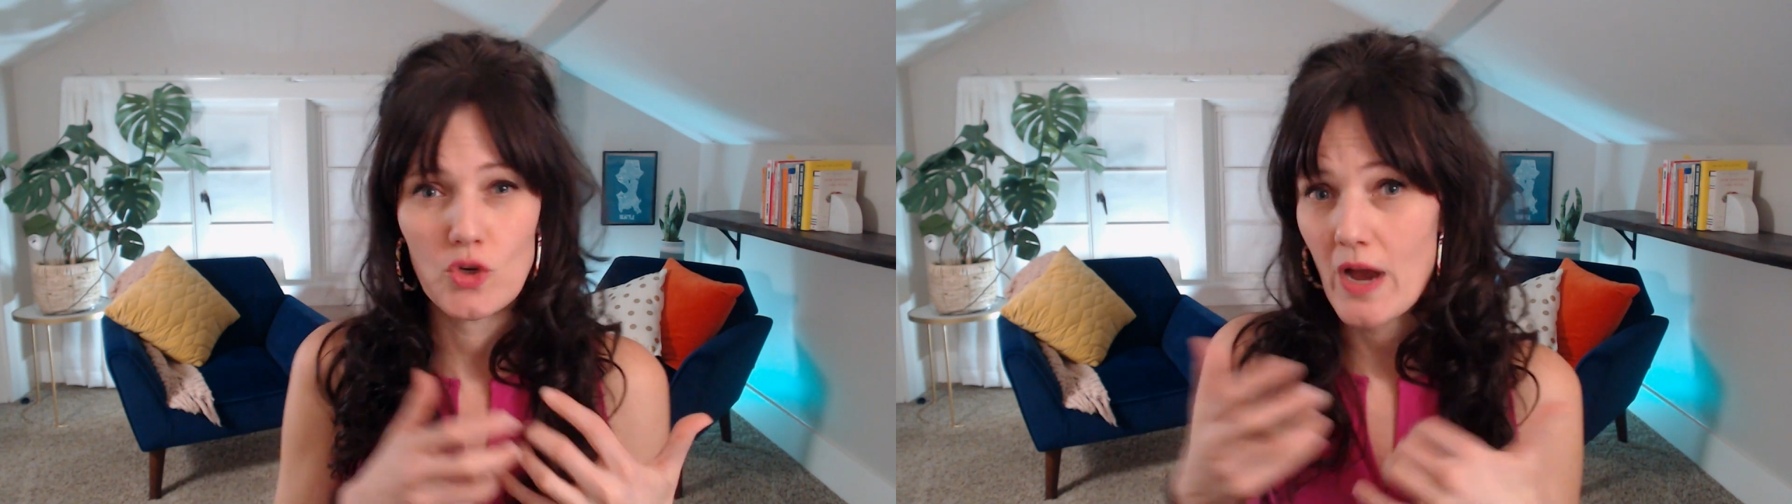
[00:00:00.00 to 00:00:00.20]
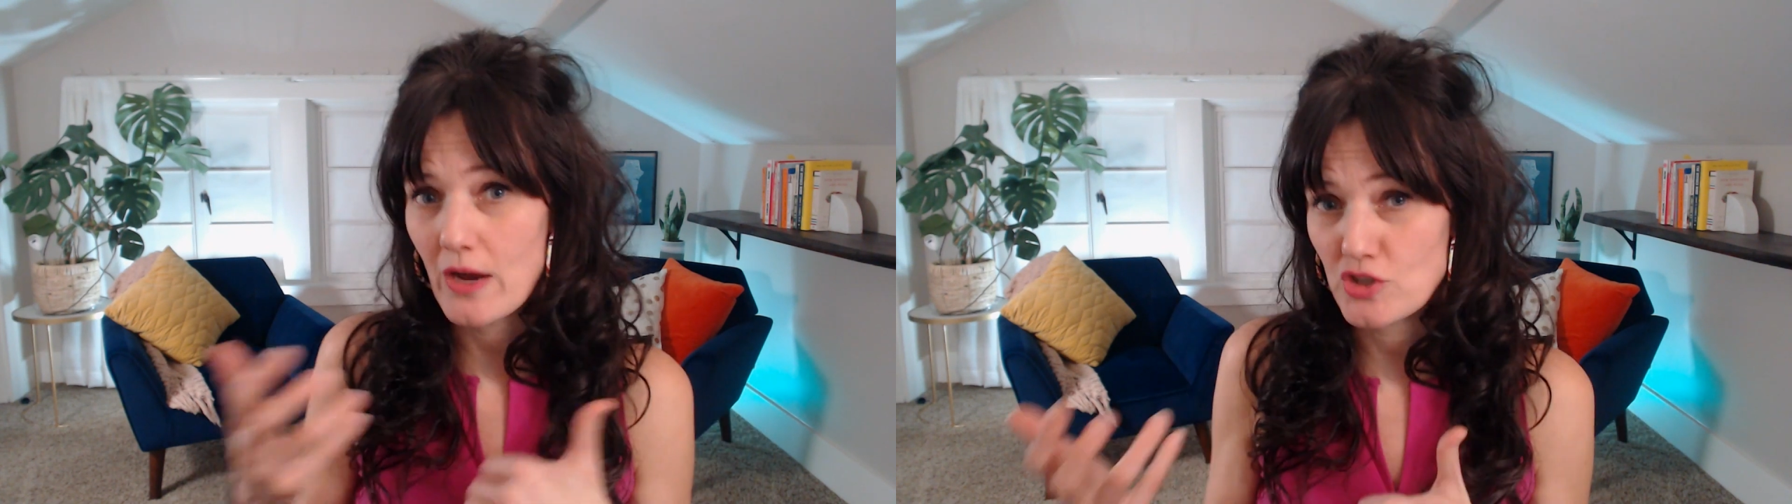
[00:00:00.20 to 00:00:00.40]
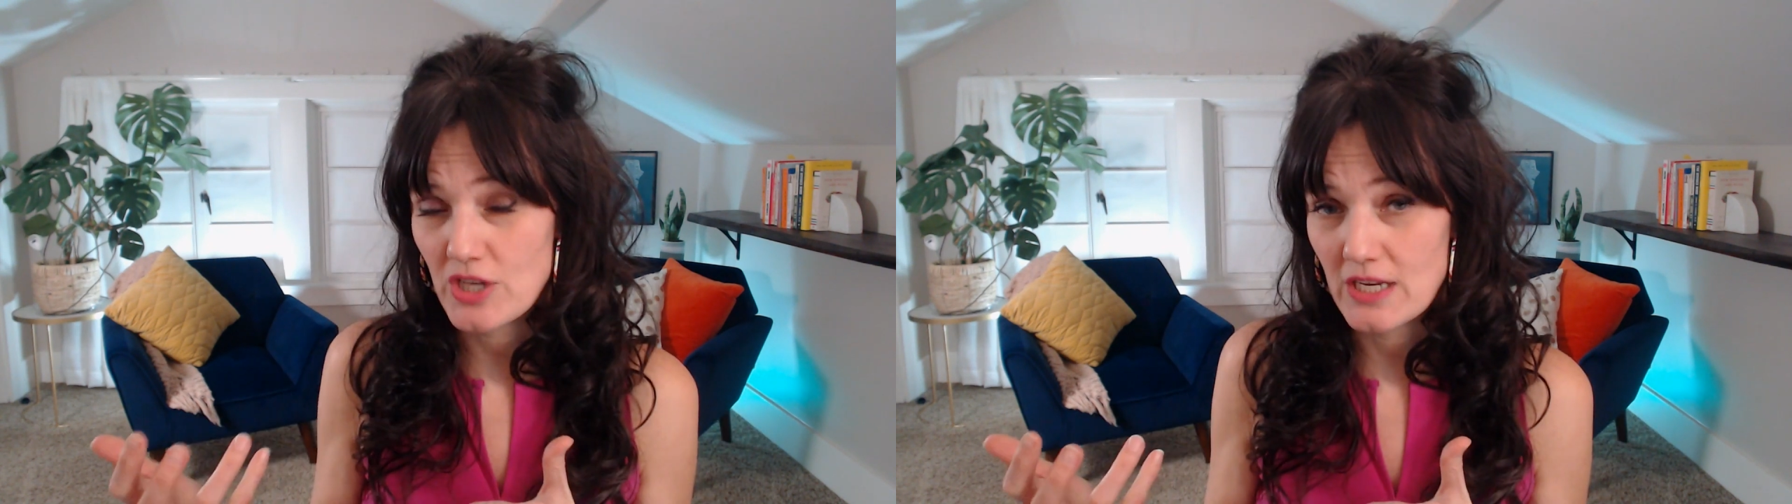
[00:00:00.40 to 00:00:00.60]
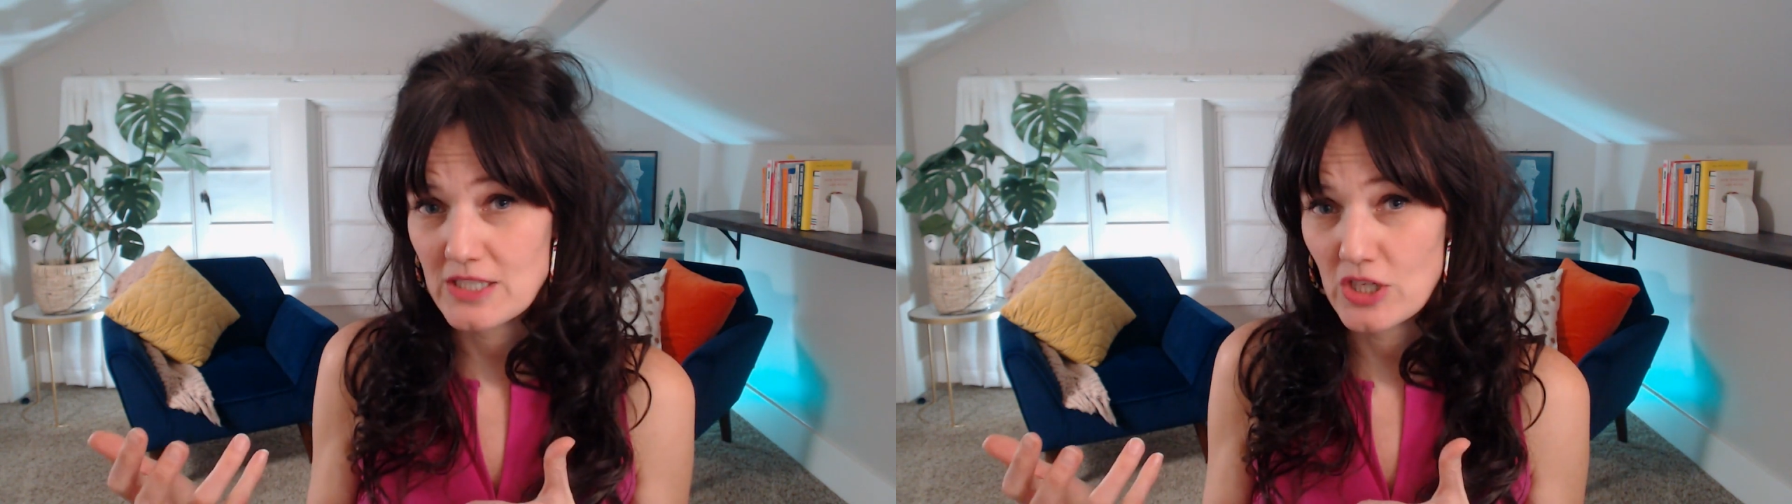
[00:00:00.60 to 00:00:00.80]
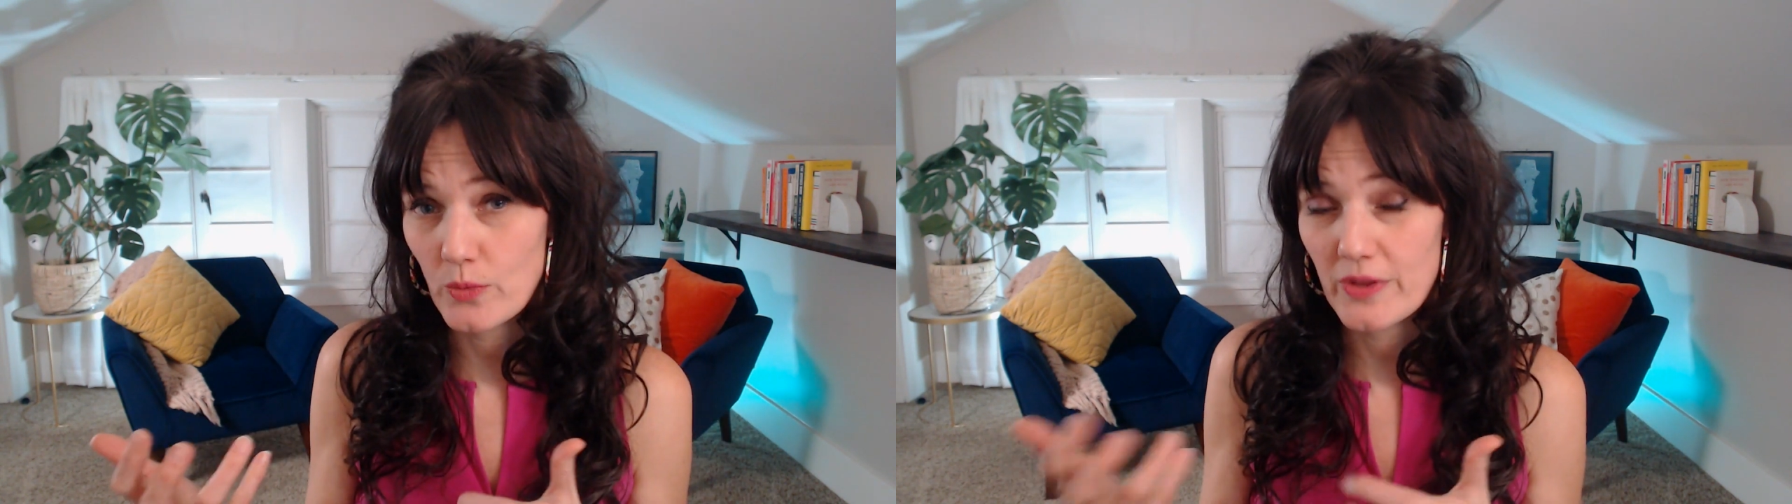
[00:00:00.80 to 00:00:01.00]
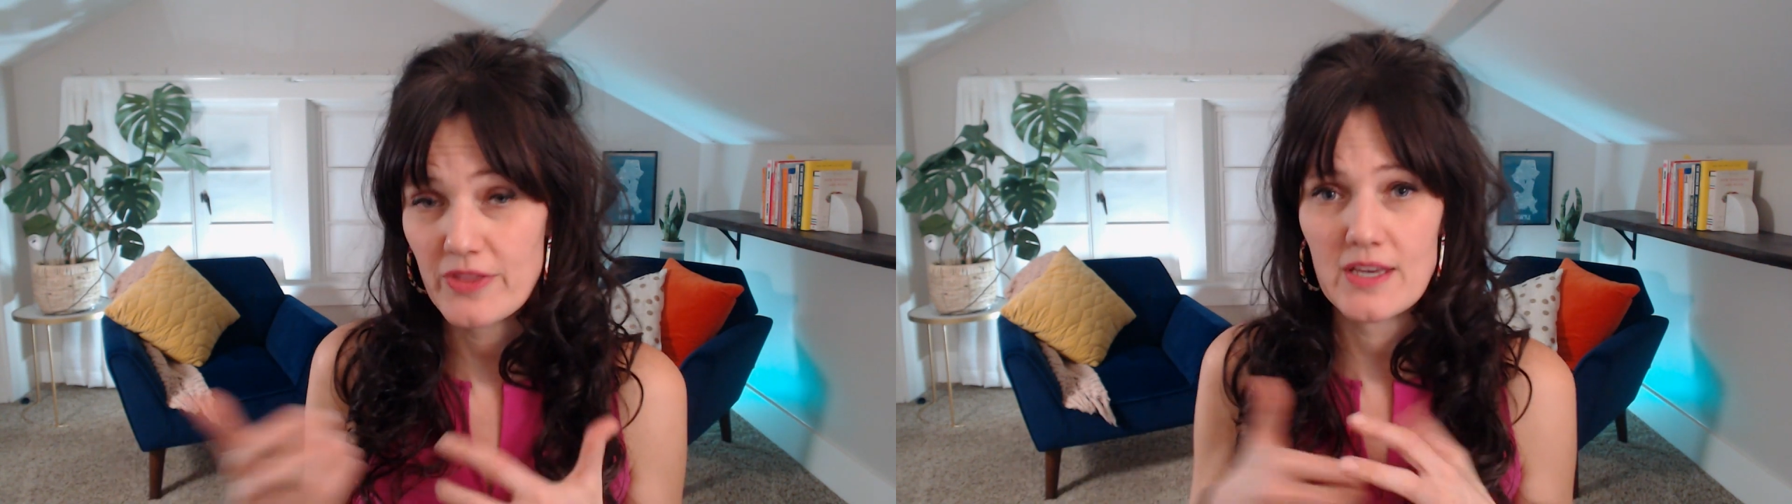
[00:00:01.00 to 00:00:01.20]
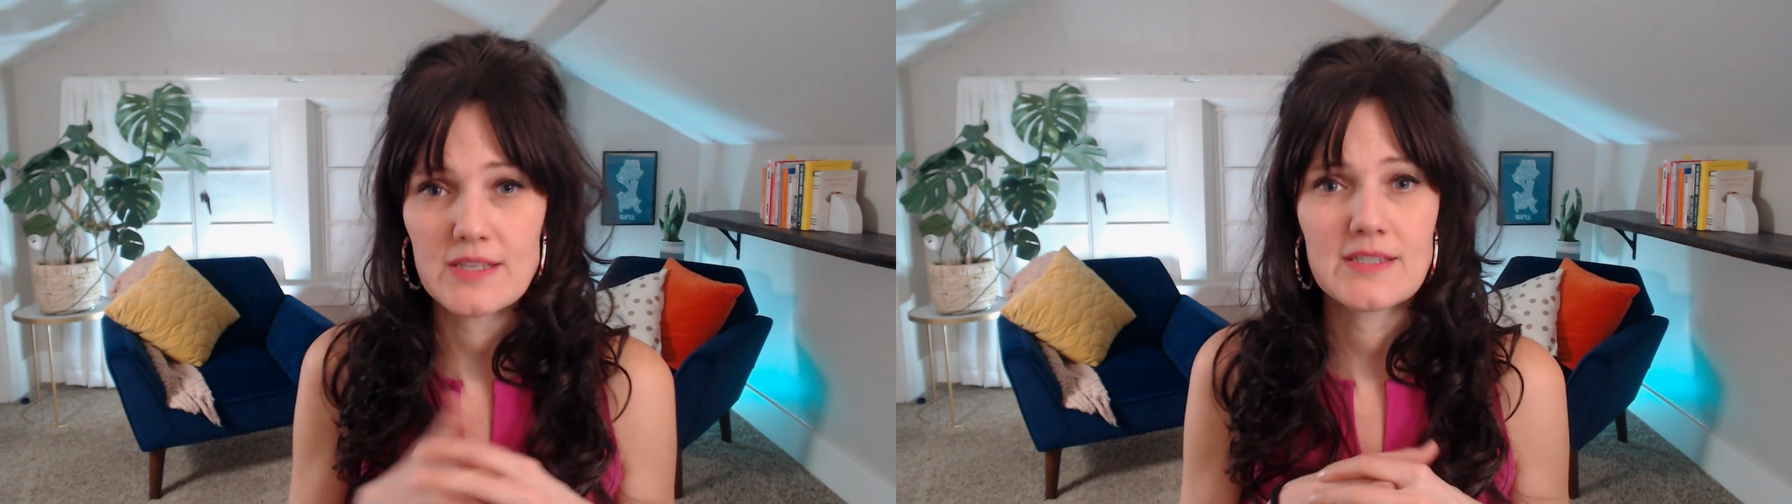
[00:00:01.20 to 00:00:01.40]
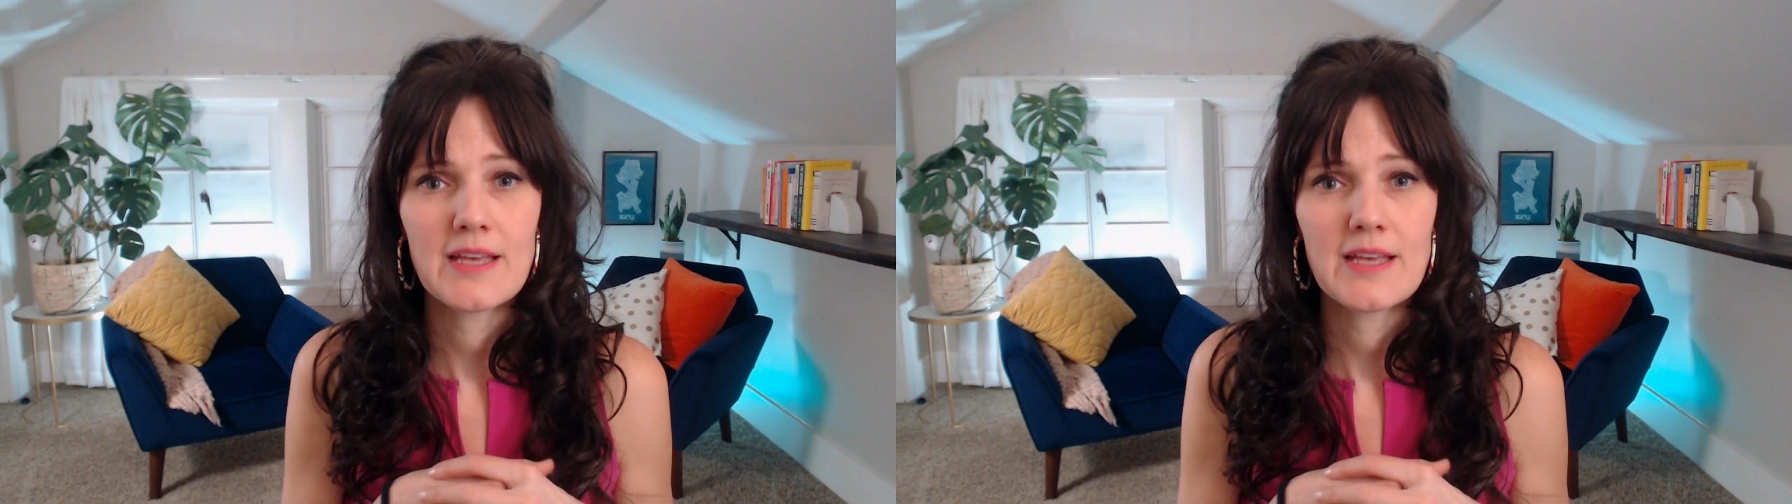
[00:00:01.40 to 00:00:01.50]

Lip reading: How should I deal with this?